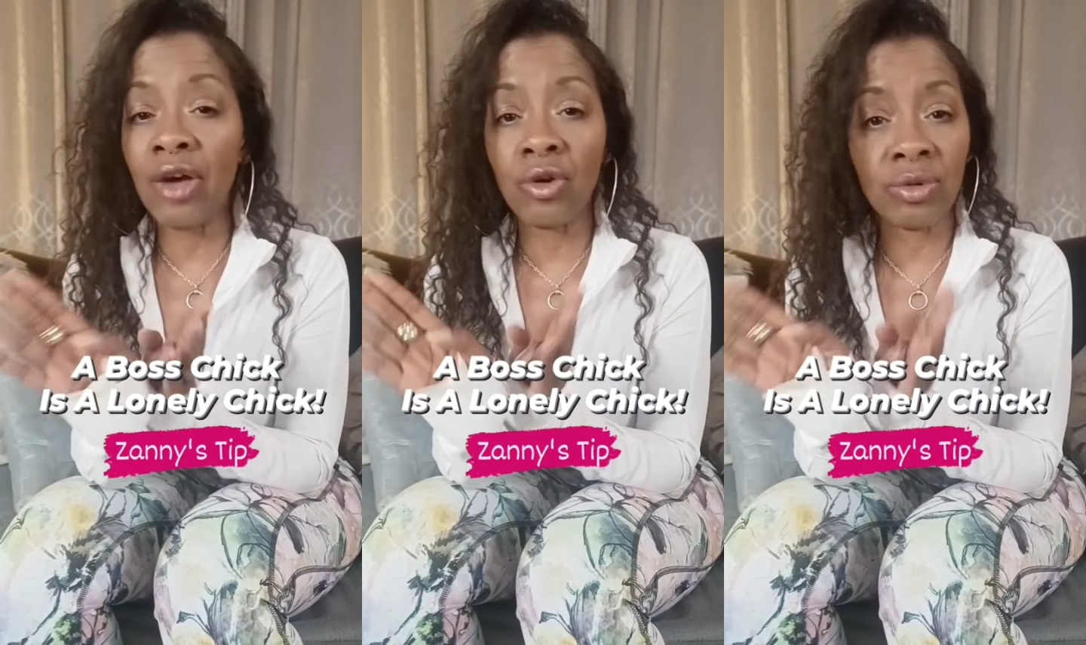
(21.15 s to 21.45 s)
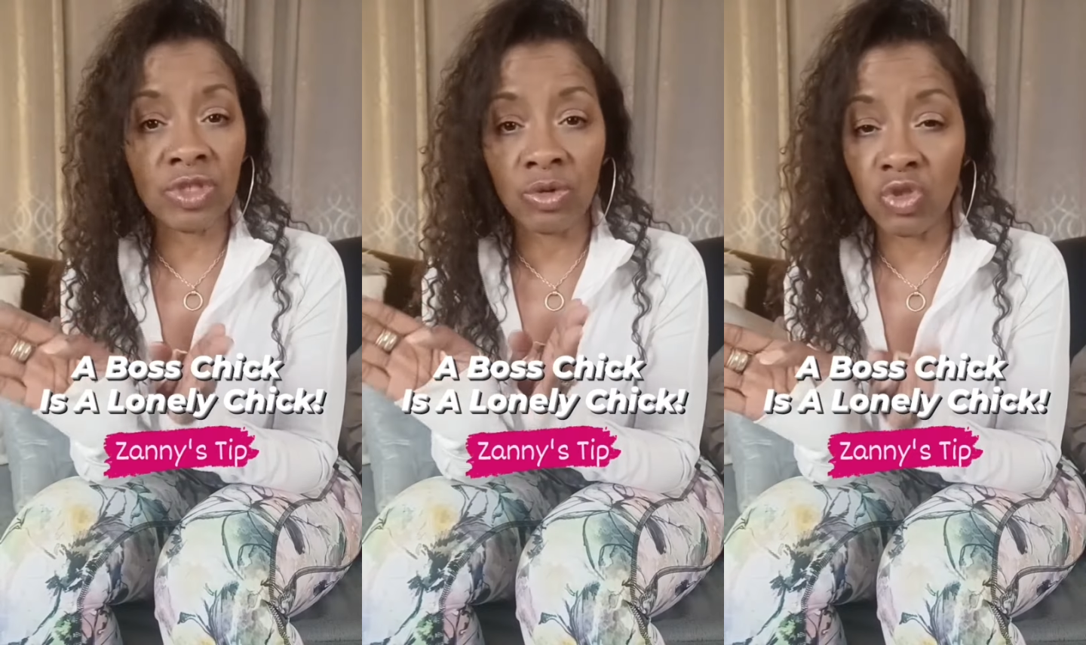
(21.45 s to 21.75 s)
out
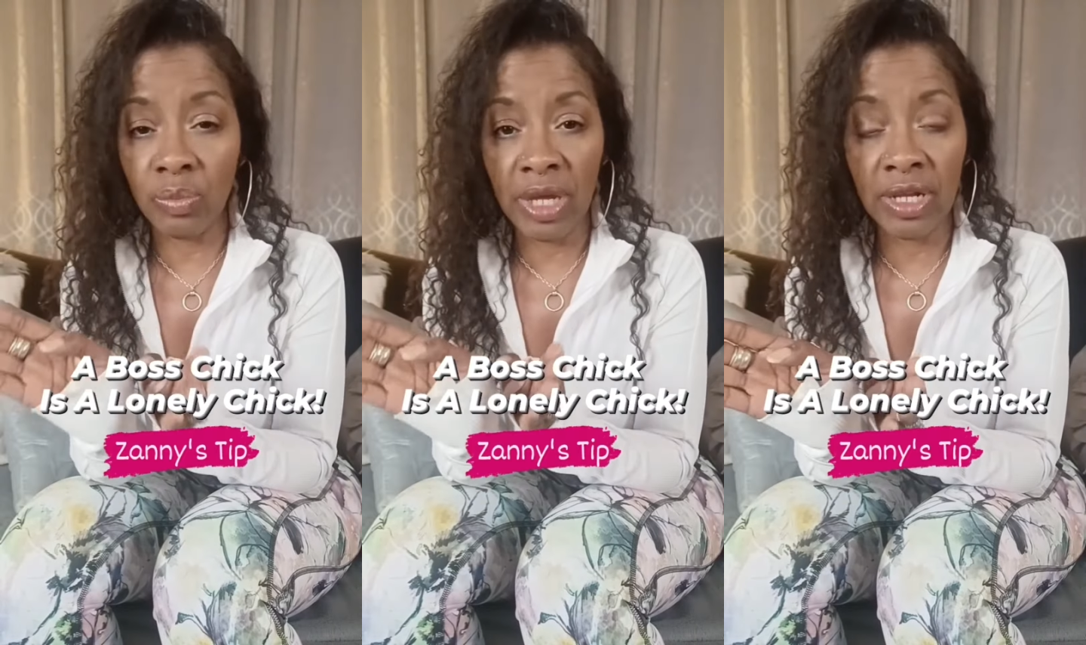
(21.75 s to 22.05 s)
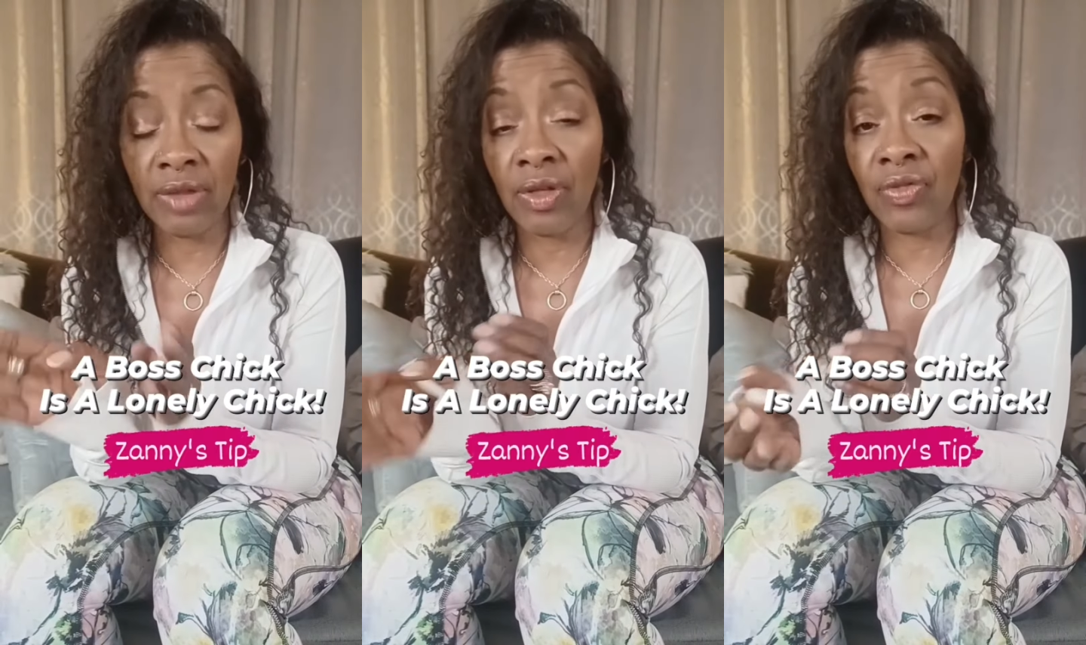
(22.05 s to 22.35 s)
on social
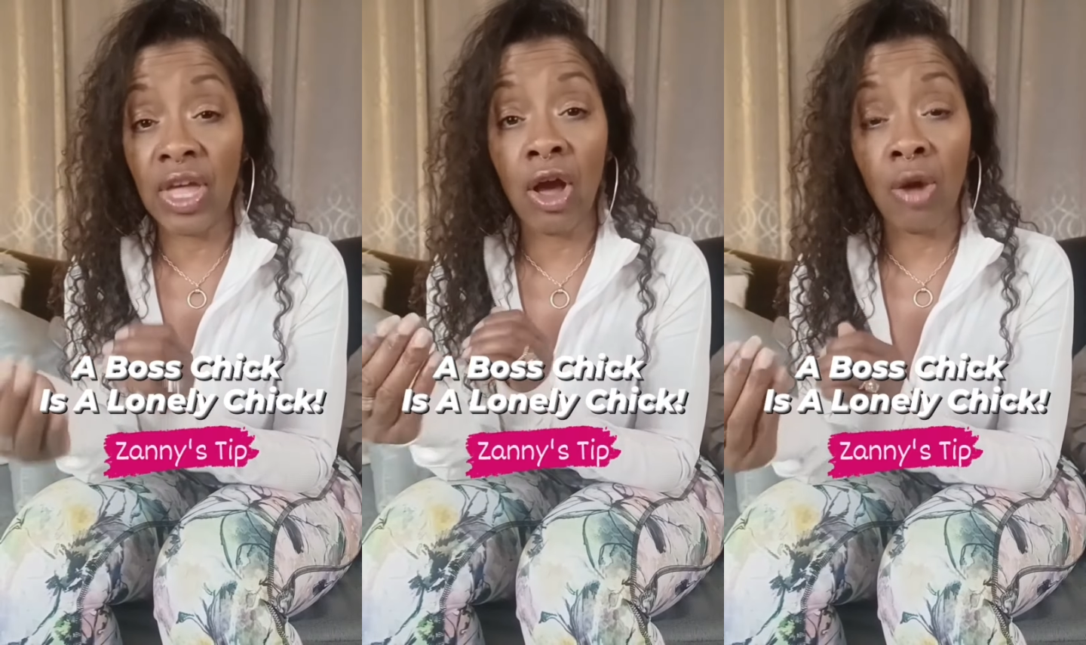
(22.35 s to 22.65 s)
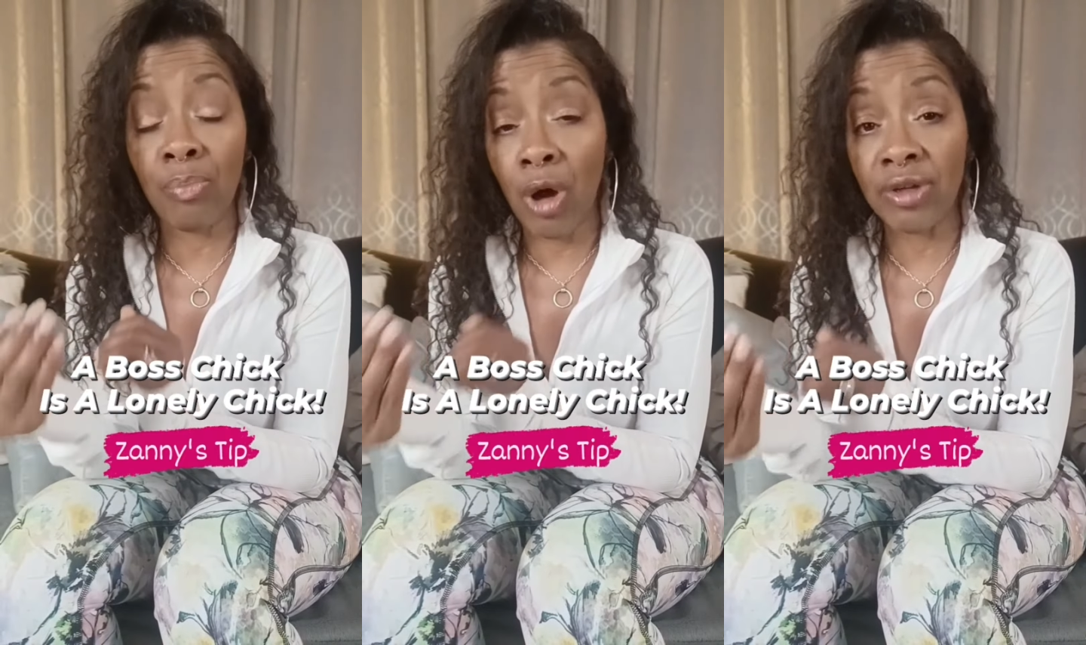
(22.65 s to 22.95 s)
media that they
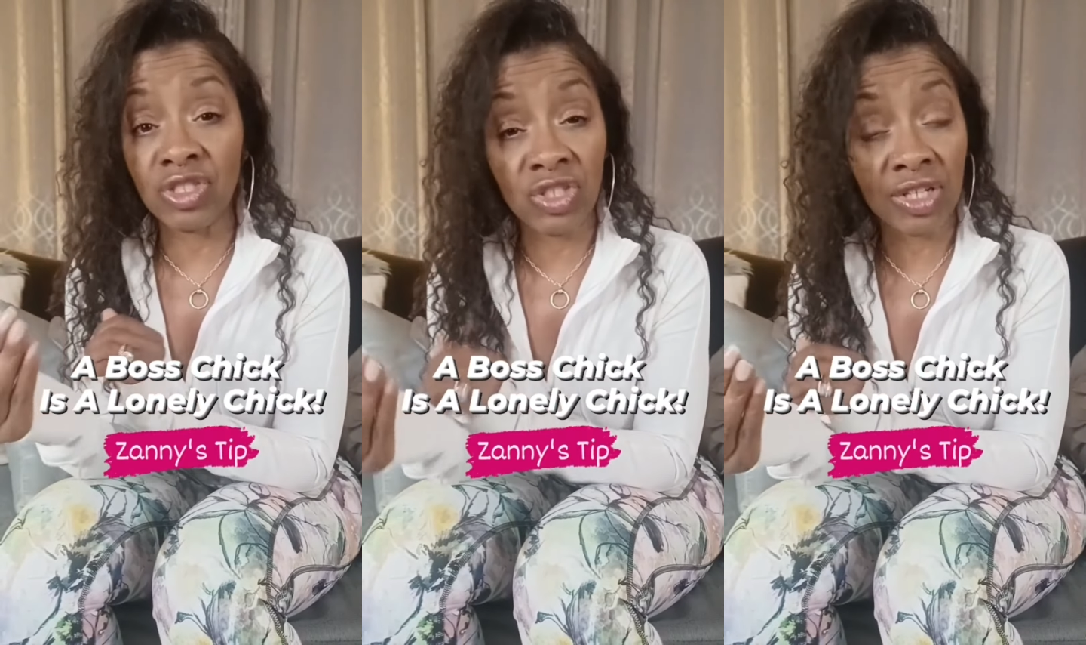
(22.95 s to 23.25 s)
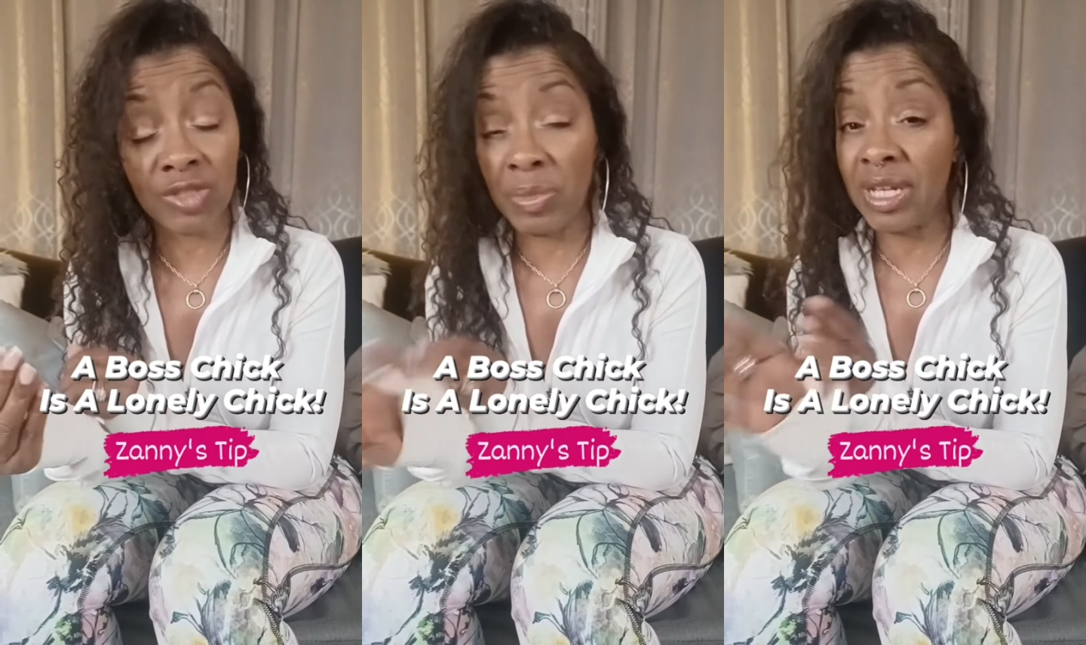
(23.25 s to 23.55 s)
are boss
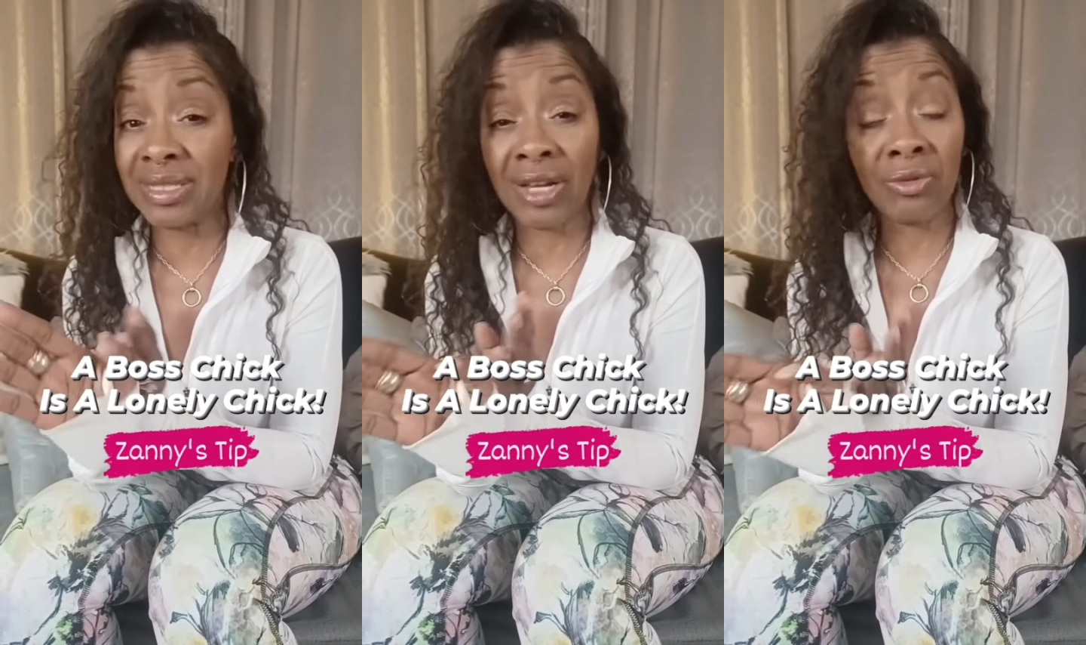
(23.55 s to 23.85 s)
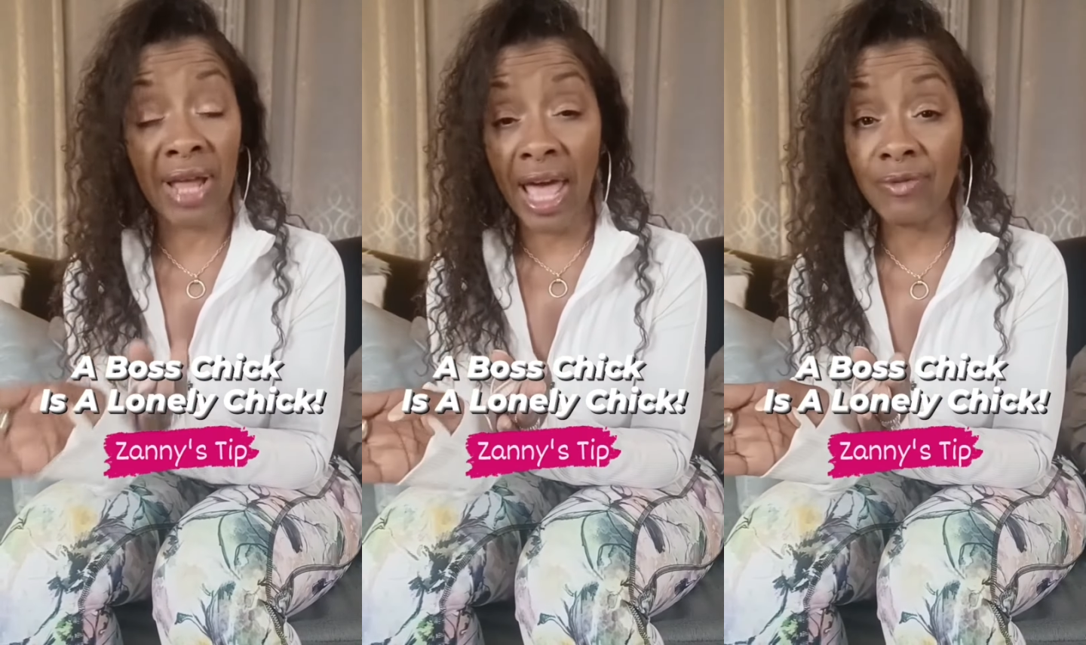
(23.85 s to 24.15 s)
chicks because they
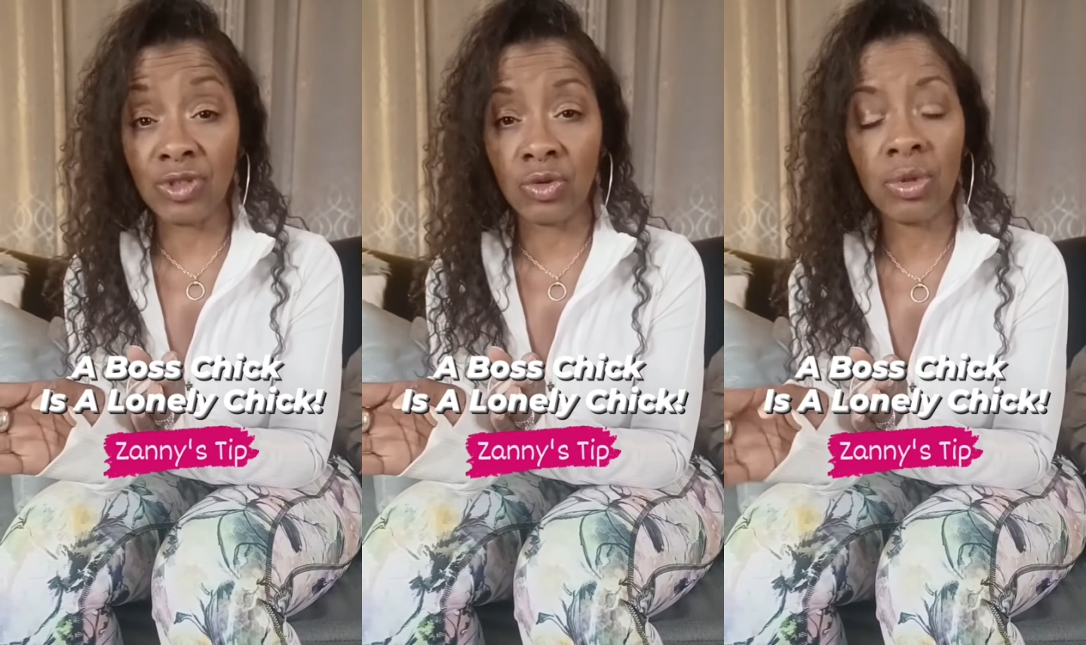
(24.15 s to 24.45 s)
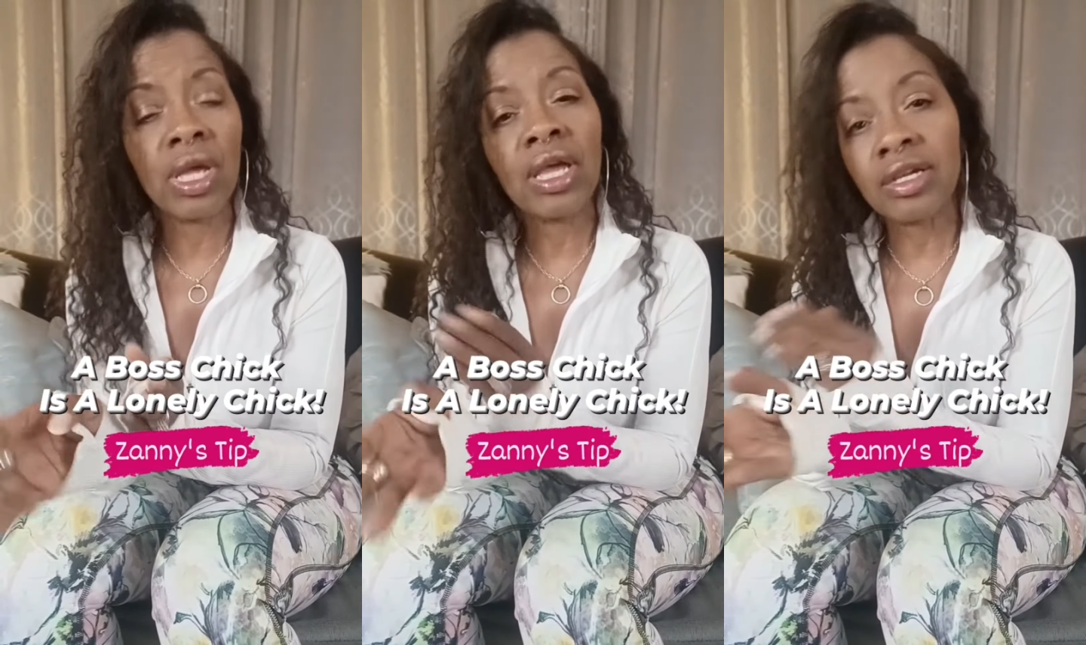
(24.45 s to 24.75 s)
don't have to,